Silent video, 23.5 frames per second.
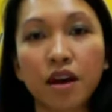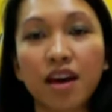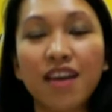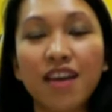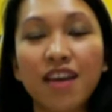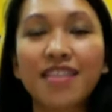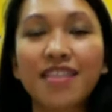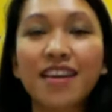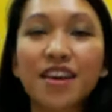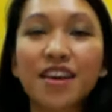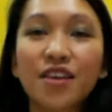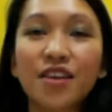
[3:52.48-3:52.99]

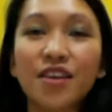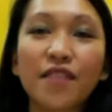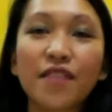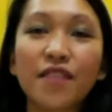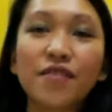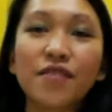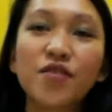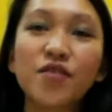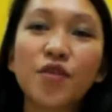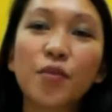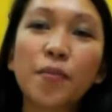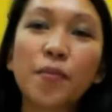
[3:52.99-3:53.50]
Thank you,
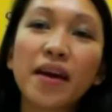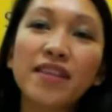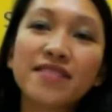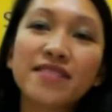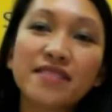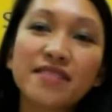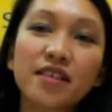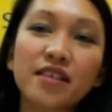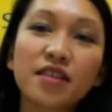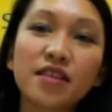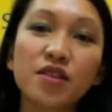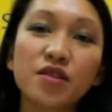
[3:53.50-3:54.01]
Gavin. So
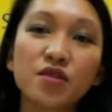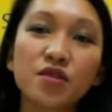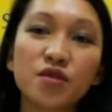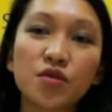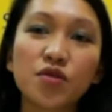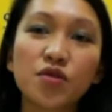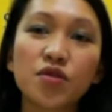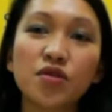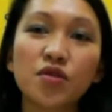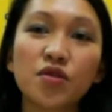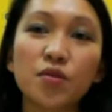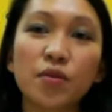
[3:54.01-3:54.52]
basically,
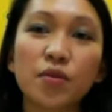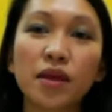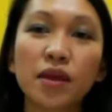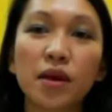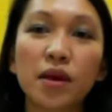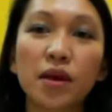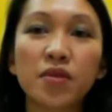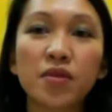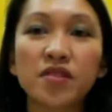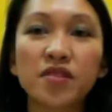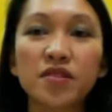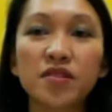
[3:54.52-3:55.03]
students, when they
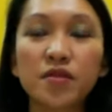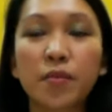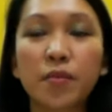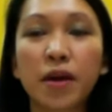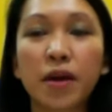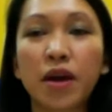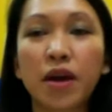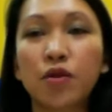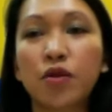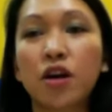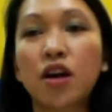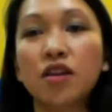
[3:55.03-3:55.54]

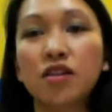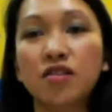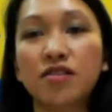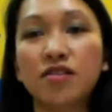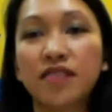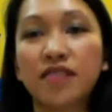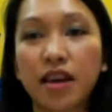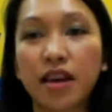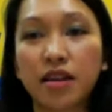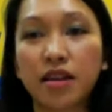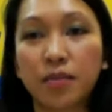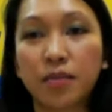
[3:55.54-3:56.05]
participate or
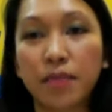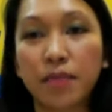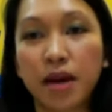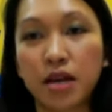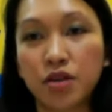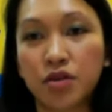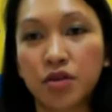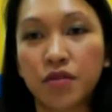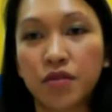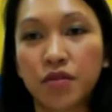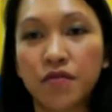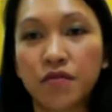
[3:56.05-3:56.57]
undertake the
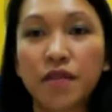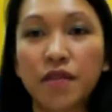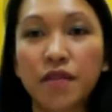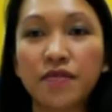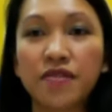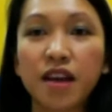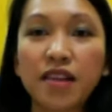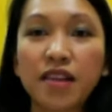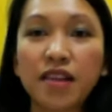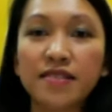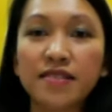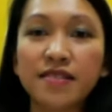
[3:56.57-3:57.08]
Bachelor of Life
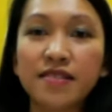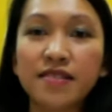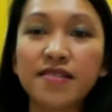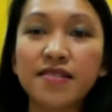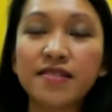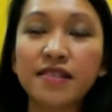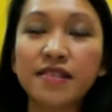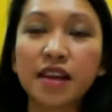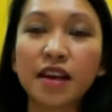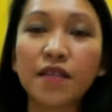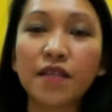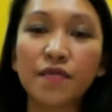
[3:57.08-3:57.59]

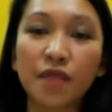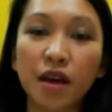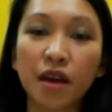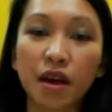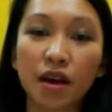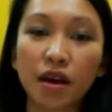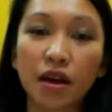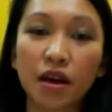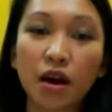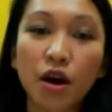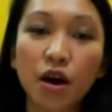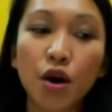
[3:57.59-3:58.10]
Sciences, if
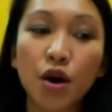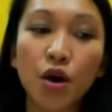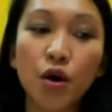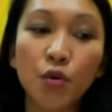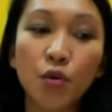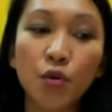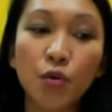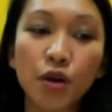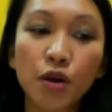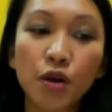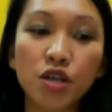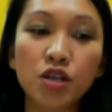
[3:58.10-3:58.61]
they
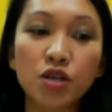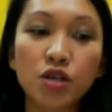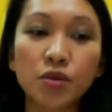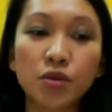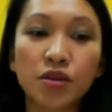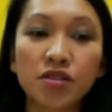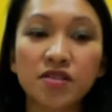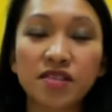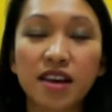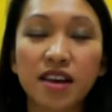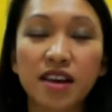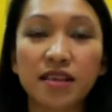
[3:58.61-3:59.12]
wish to
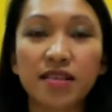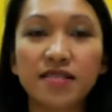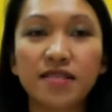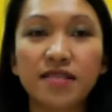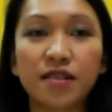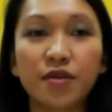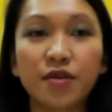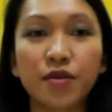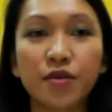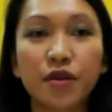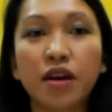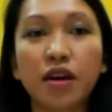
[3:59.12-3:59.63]
undertake this
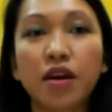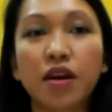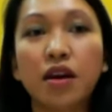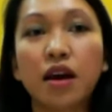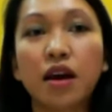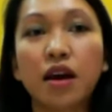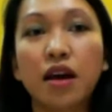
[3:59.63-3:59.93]
degree as